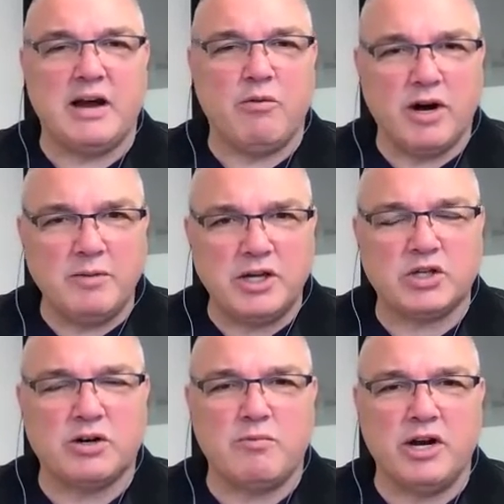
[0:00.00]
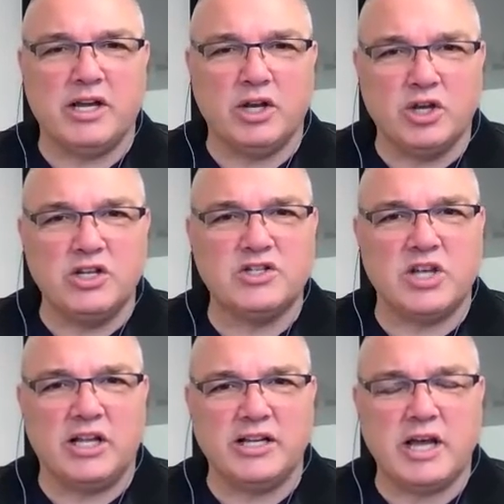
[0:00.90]
I want to make sure I'm running a good,
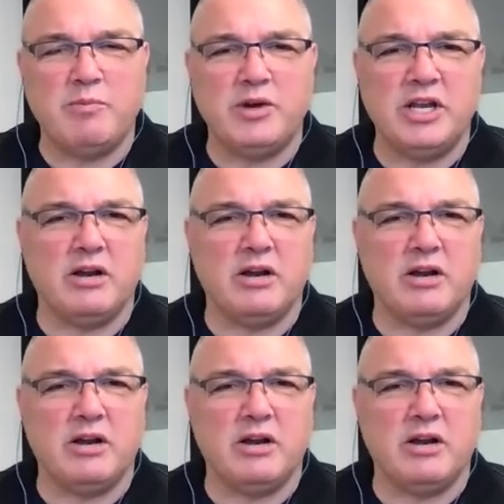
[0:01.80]
solid company.